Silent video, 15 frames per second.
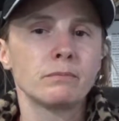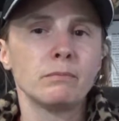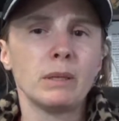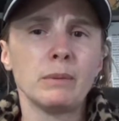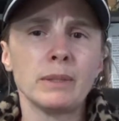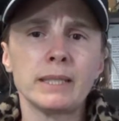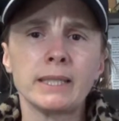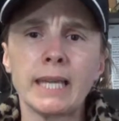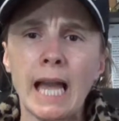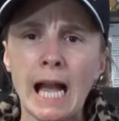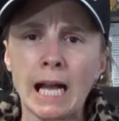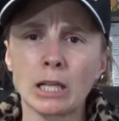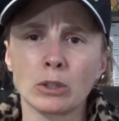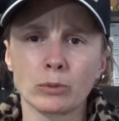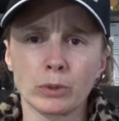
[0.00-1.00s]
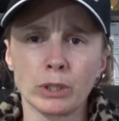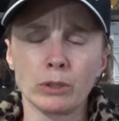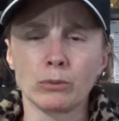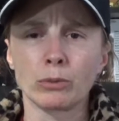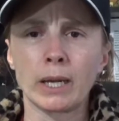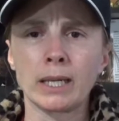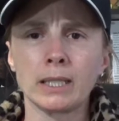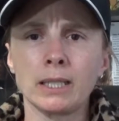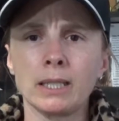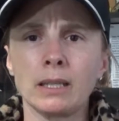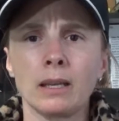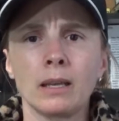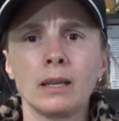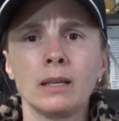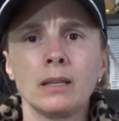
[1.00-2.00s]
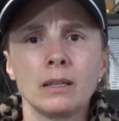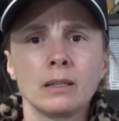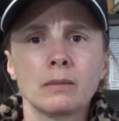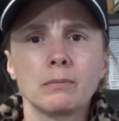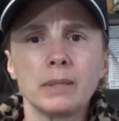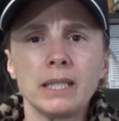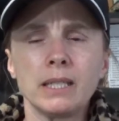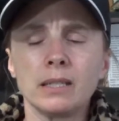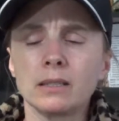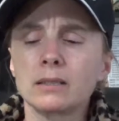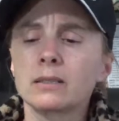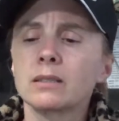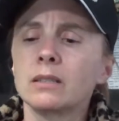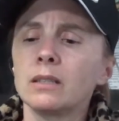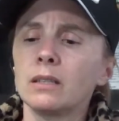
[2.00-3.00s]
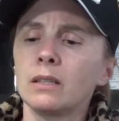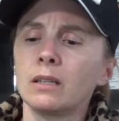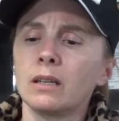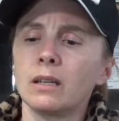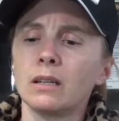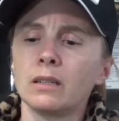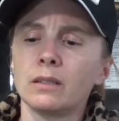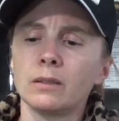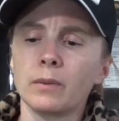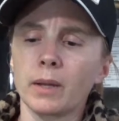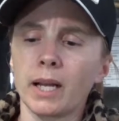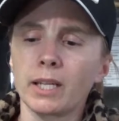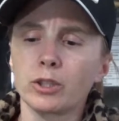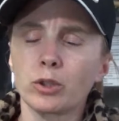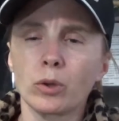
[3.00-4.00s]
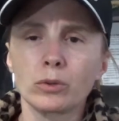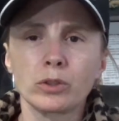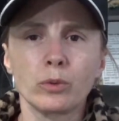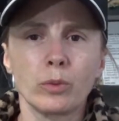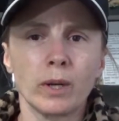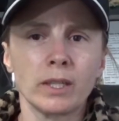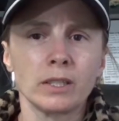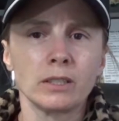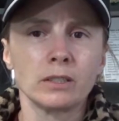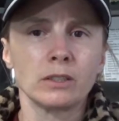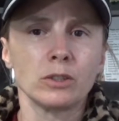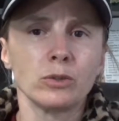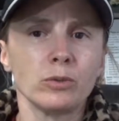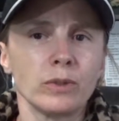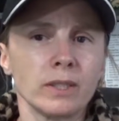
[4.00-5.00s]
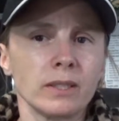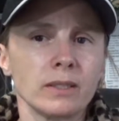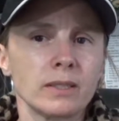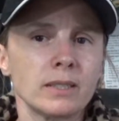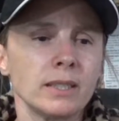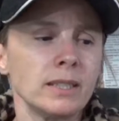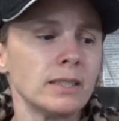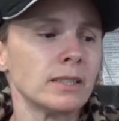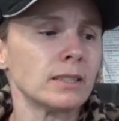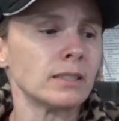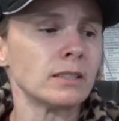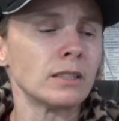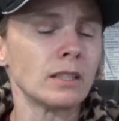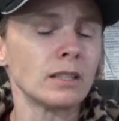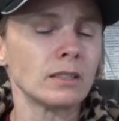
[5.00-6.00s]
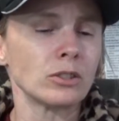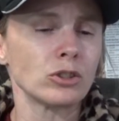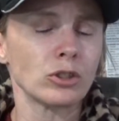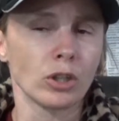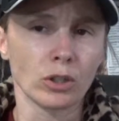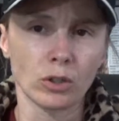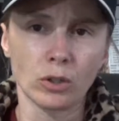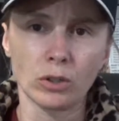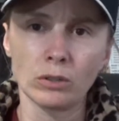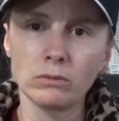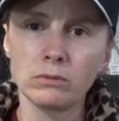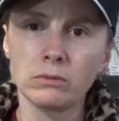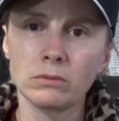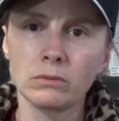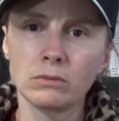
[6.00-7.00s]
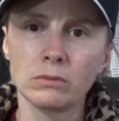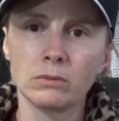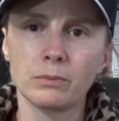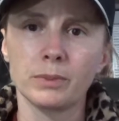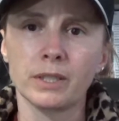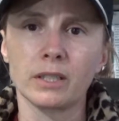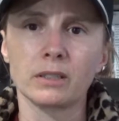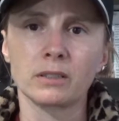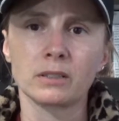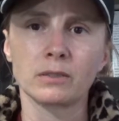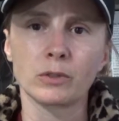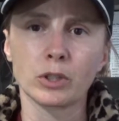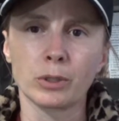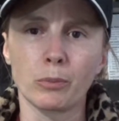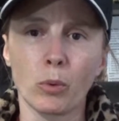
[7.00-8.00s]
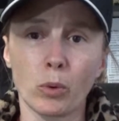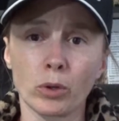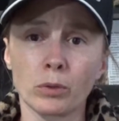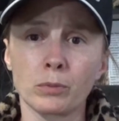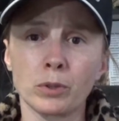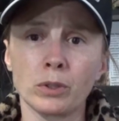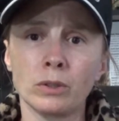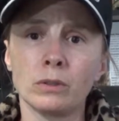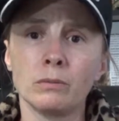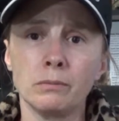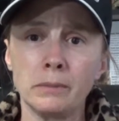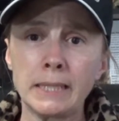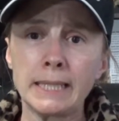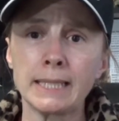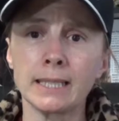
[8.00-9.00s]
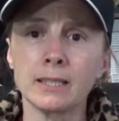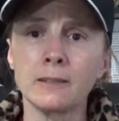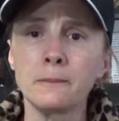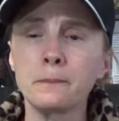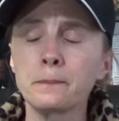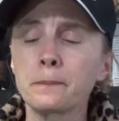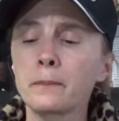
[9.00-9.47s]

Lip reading: maybe gallery-ready piece. I chose to want to do this in charcoal because it's a very portable media,